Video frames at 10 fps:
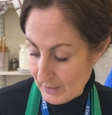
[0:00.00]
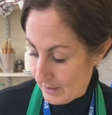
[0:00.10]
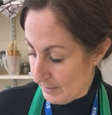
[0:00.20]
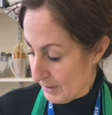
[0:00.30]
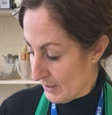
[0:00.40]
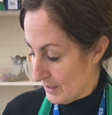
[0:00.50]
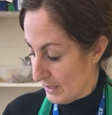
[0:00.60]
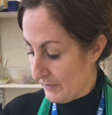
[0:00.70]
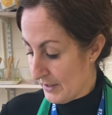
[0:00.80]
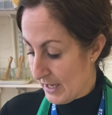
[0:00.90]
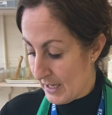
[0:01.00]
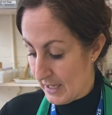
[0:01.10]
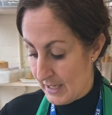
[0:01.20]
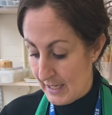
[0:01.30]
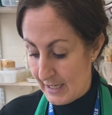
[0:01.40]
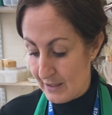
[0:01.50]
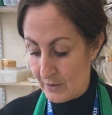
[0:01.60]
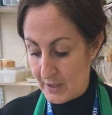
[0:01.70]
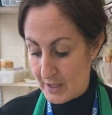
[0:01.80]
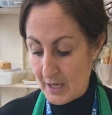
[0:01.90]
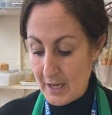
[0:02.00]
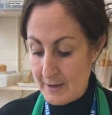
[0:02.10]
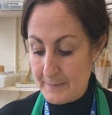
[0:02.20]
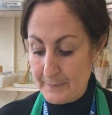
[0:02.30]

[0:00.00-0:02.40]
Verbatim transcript: I'm going to give that a little stir.